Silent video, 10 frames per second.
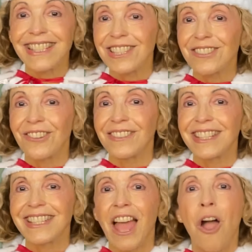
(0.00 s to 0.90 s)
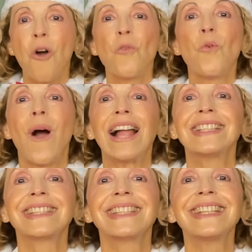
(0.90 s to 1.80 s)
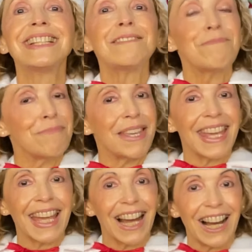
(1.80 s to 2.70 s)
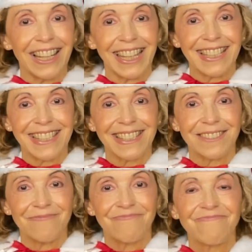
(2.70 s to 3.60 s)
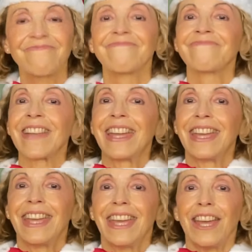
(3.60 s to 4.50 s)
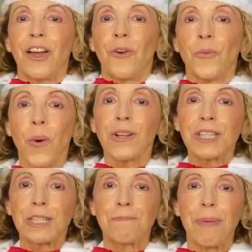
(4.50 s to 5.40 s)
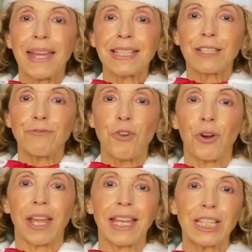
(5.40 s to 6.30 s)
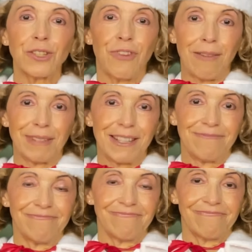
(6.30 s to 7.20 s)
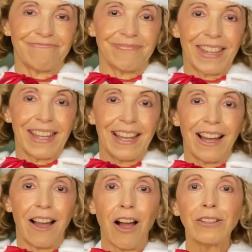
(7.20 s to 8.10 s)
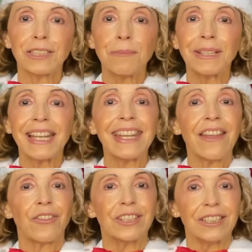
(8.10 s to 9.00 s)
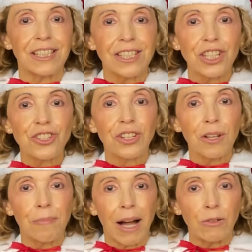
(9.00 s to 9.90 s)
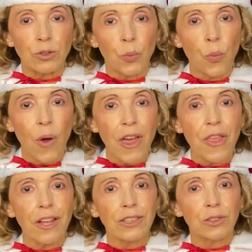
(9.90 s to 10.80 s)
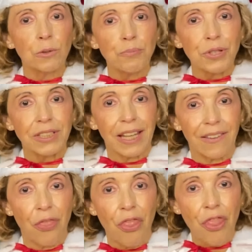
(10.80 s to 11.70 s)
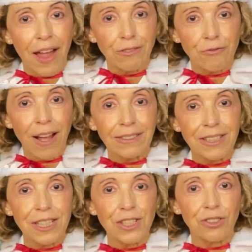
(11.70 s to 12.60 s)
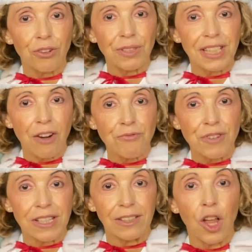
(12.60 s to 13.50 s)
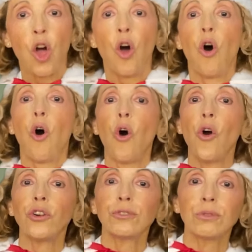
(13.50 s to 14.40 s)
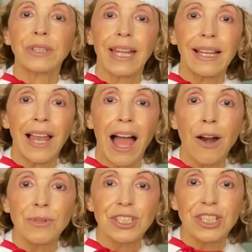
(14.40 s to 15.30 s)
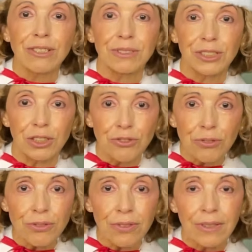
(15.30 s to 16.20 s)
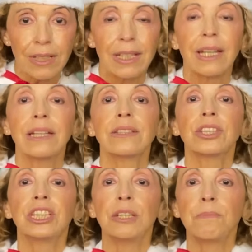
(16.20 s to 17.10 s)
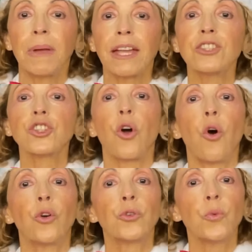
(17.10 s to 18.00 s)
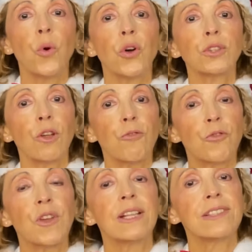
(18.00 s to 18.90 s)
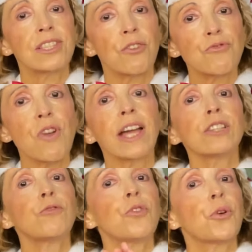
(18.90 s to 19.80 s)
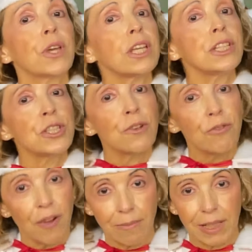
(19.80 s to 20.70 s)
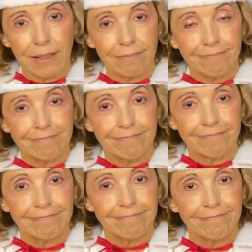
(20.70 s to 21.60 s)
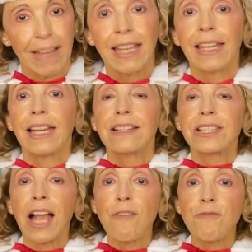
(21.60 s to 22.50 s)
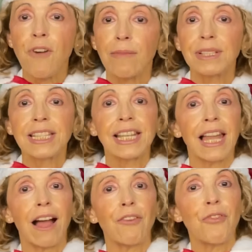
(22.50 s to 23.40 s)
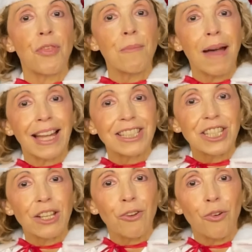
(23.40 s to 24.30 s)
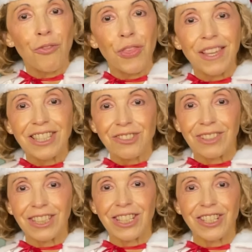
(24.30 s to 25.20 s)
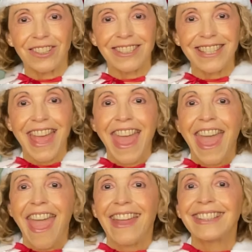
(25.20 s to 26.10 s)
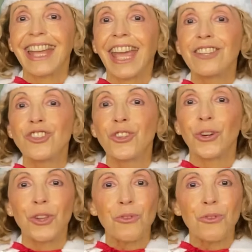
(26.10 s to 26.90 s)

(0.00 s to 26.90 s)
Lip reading: stories while still being honest. What's best for each family? Ultimately, the decision about whether to pretend that fantasy stories are real or to tell our children the truth depends on what feels right for each family. Some families love the magic of these traditions and enjoy